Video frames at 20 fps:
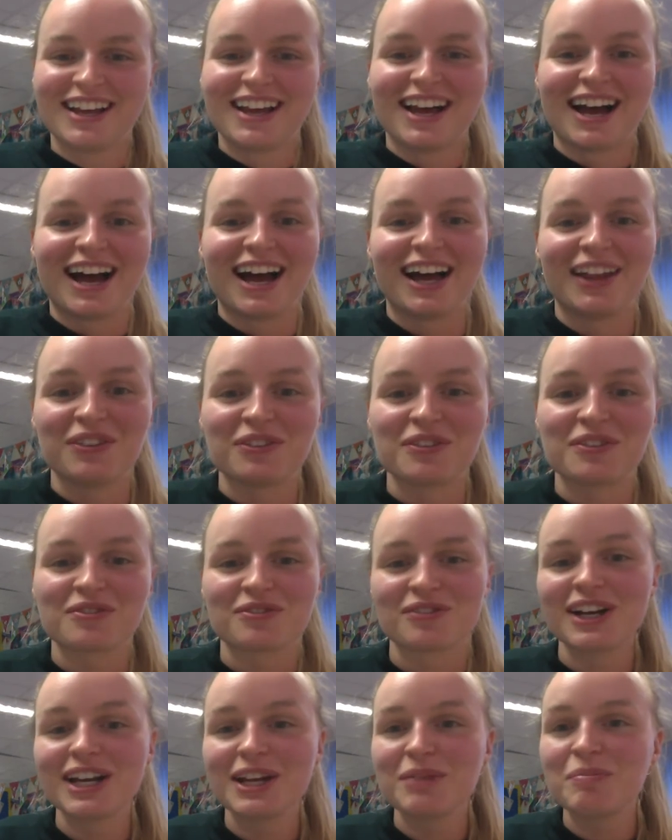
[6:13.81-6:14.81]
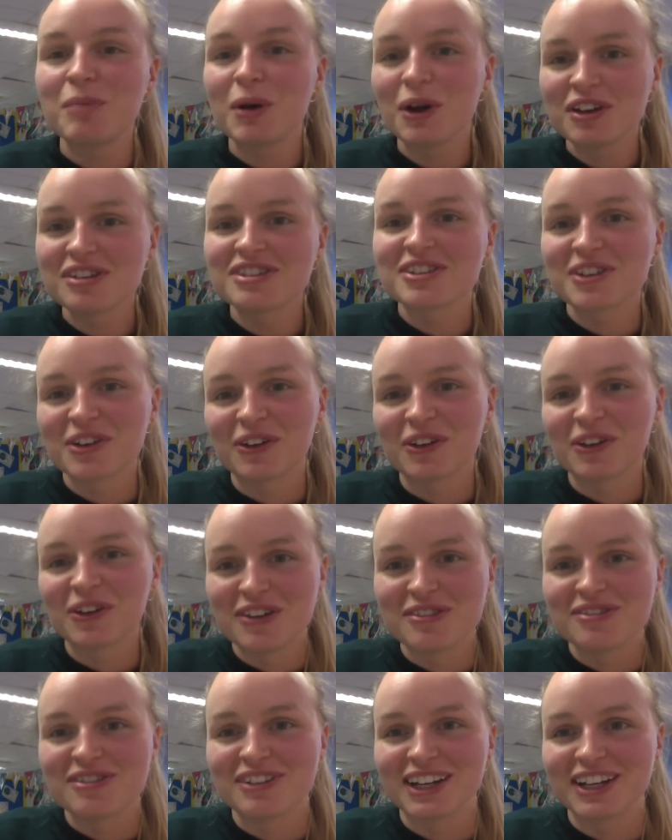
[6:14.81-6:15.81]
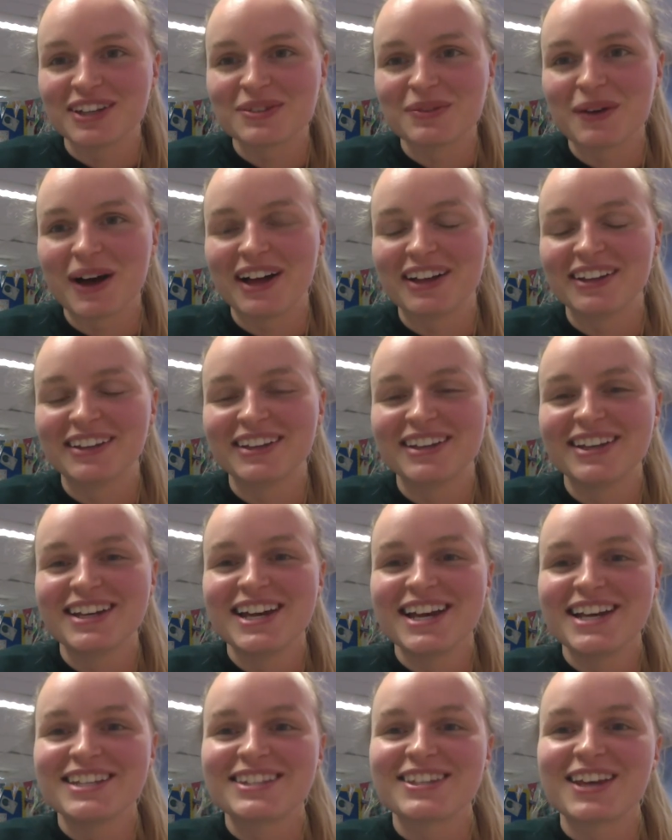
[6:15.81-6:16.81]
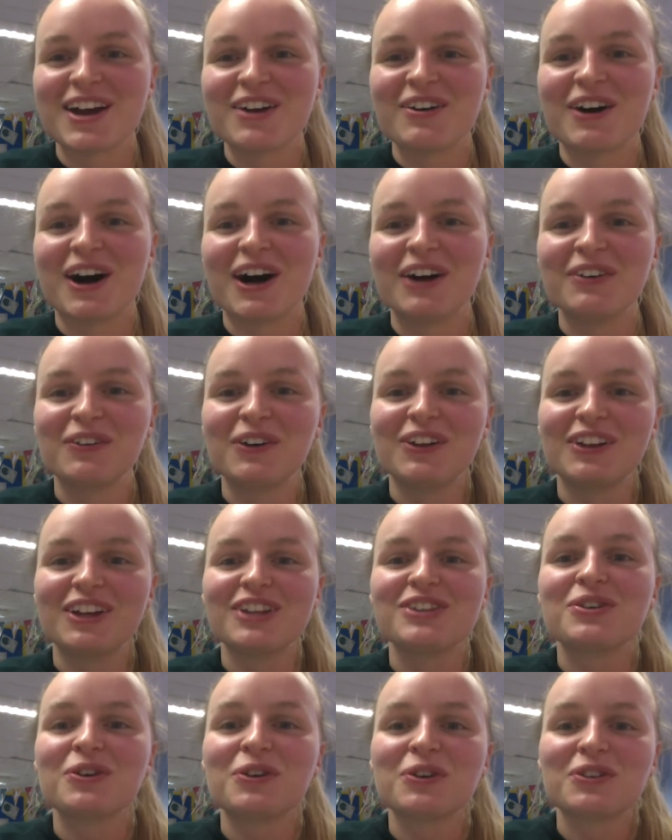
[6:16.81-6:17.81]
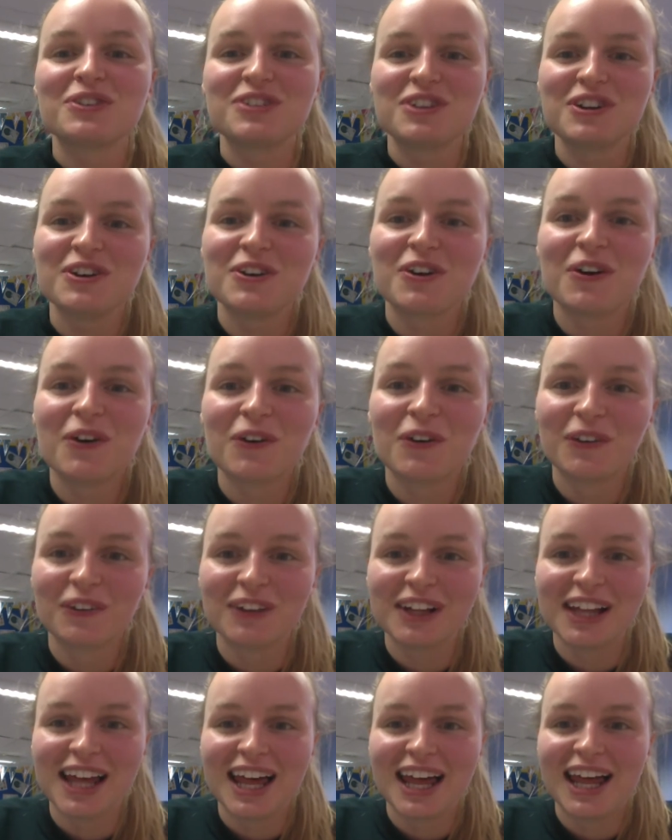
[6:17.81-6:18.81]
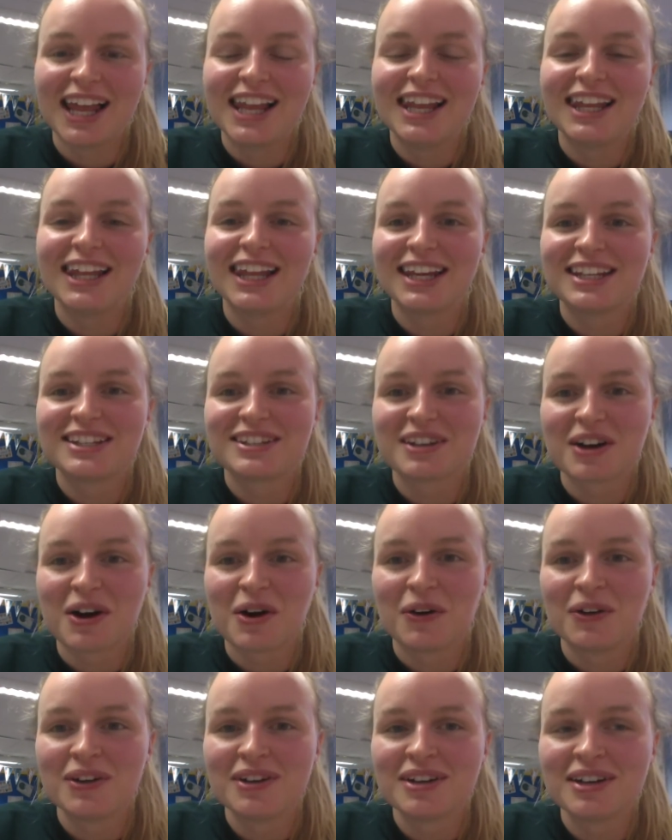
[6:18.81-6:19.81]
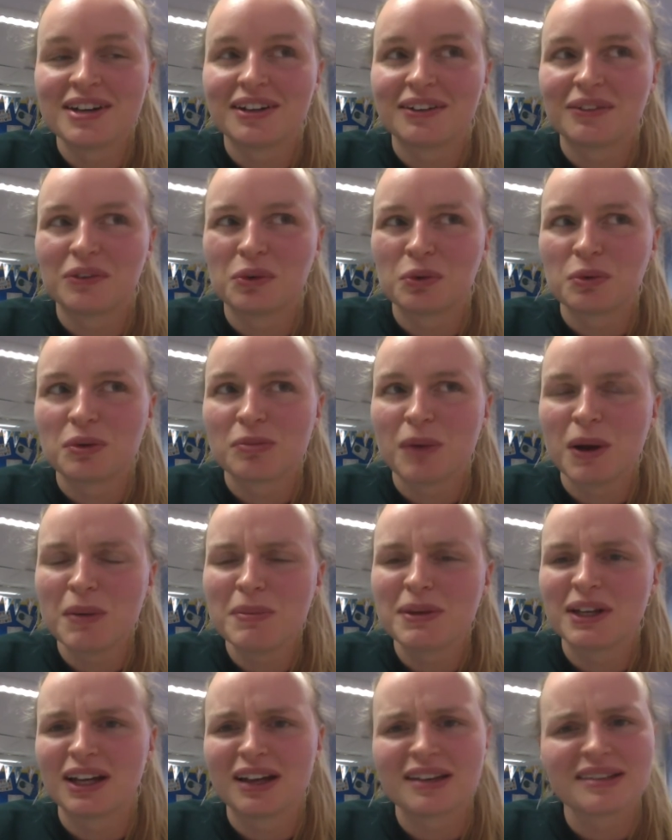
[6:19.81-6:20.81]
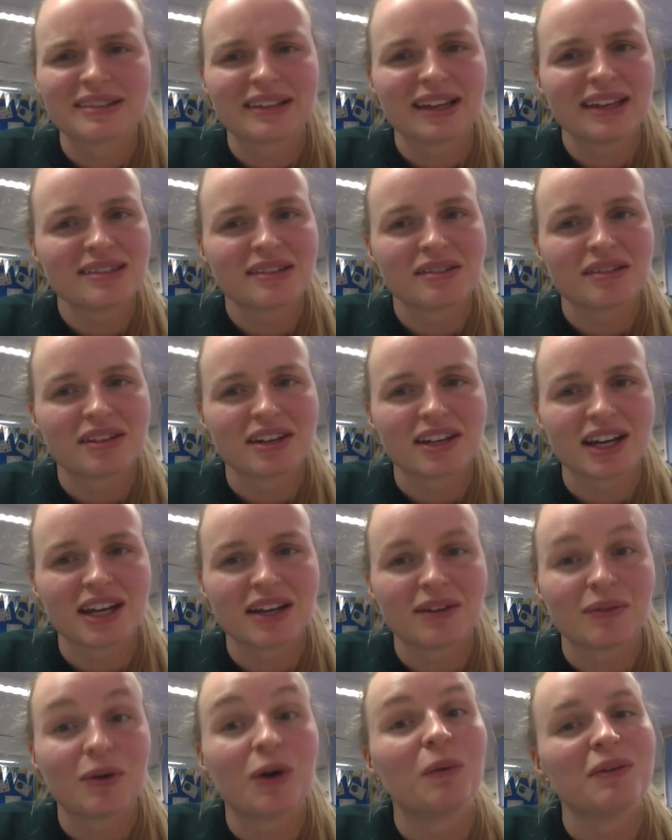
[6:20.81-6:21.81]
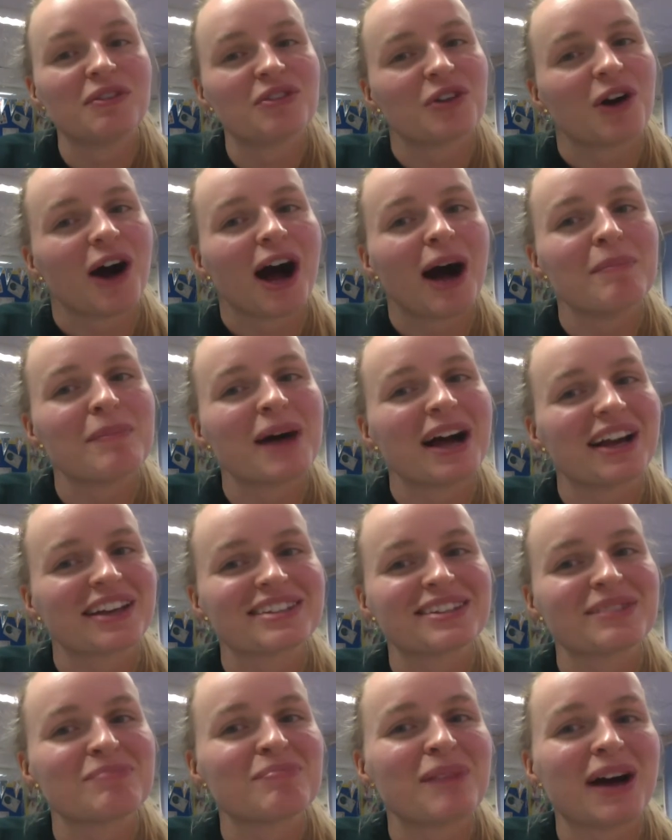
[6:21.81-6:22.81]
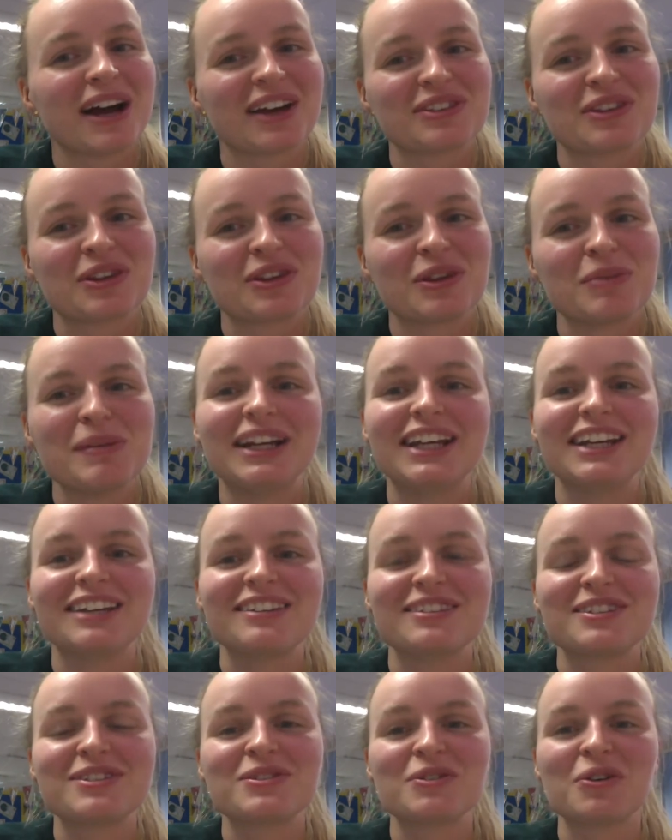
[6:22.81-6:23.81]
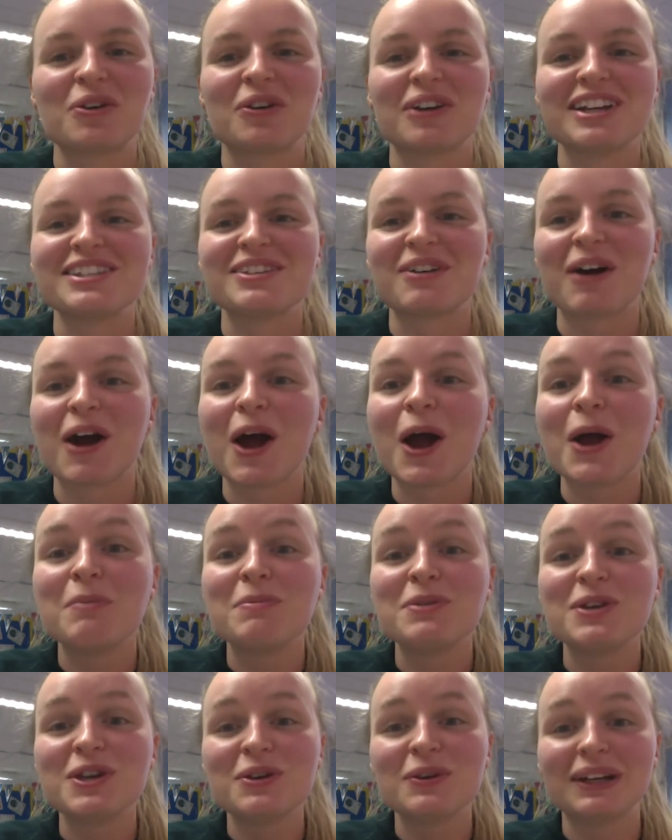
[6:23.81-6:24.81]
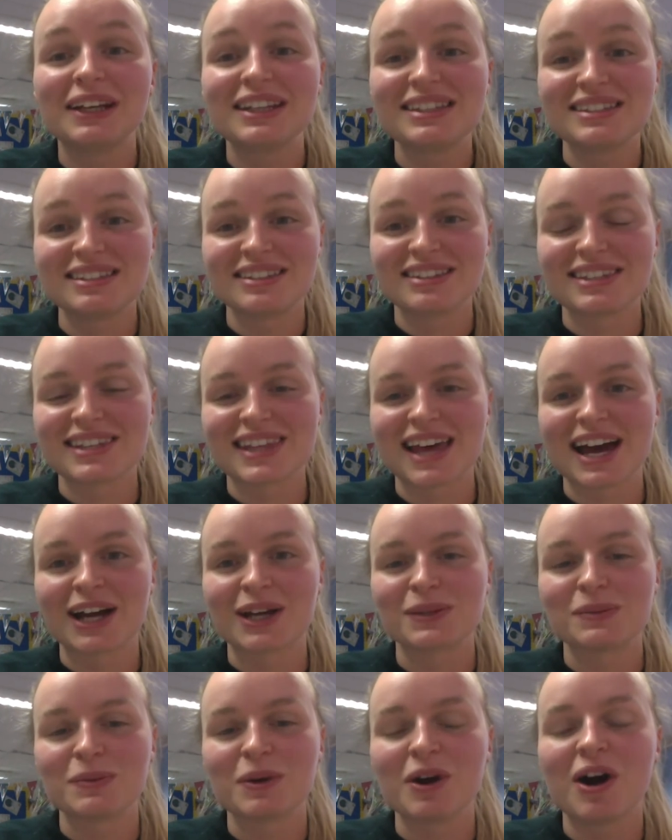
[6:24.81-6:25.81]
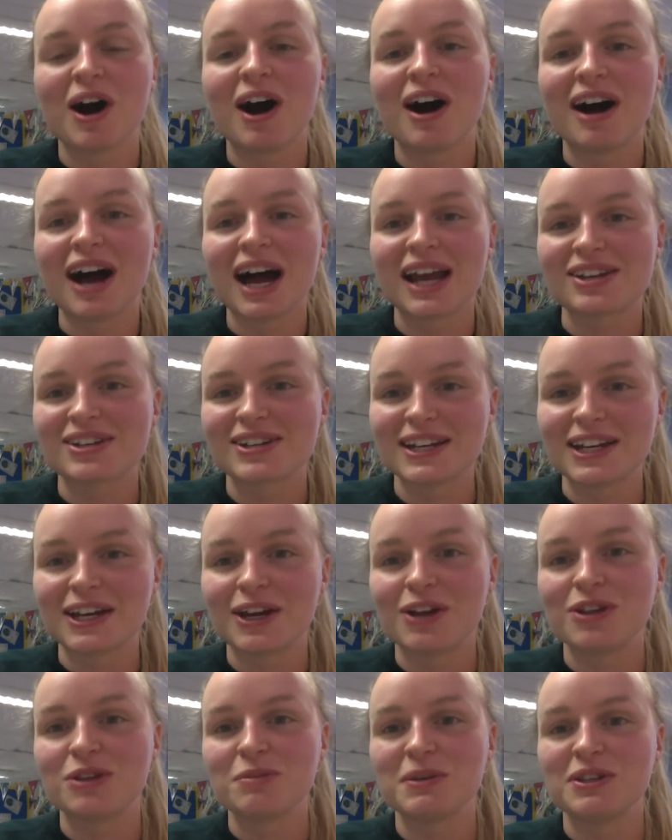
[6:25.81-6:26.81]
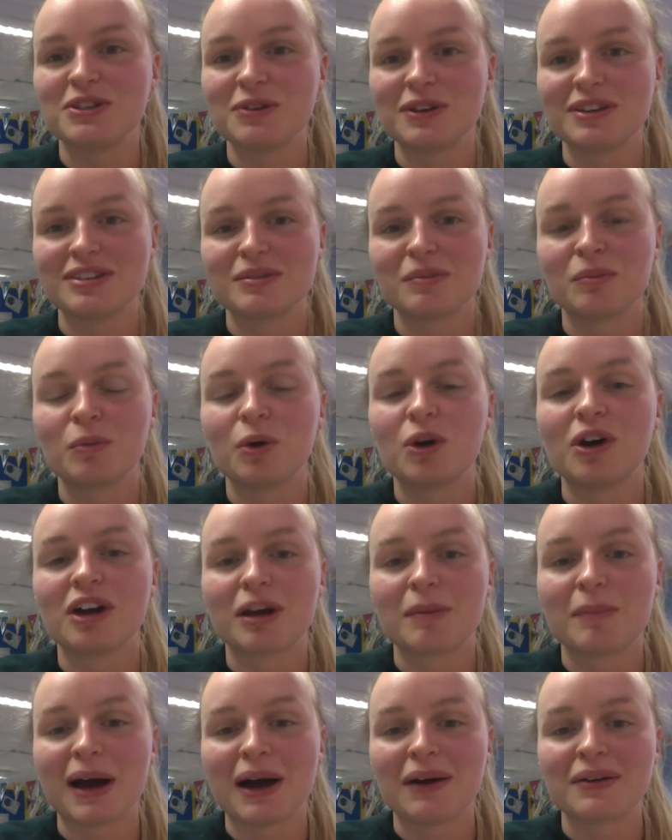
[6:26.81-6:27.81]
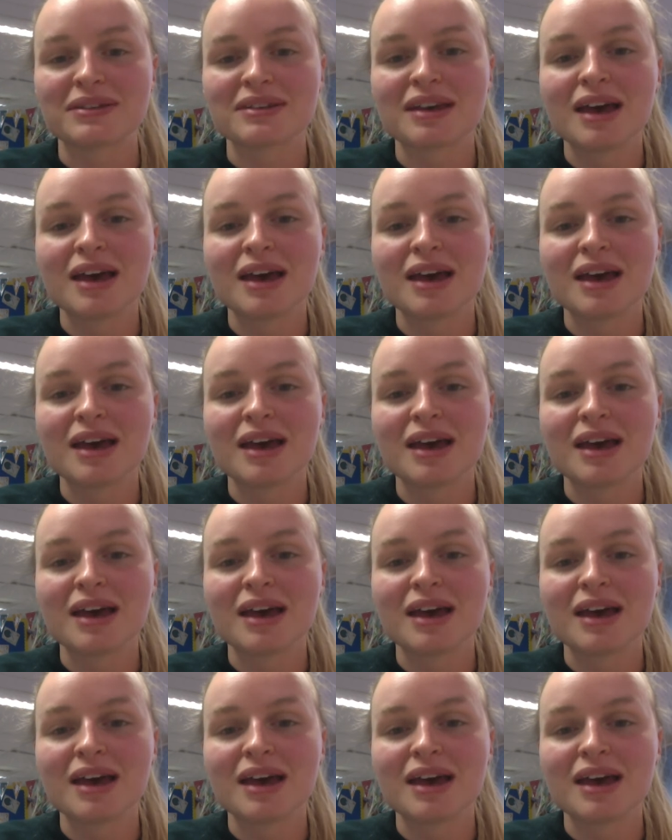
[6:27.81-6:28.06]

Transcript: and really personal, hopefully, as well. So I will talk to you all later on. Oh, this might be the last lesson for the day. Oh, we've got our Max and the Millions story. So I hope you listen to that, because we are actually going to be doing some work about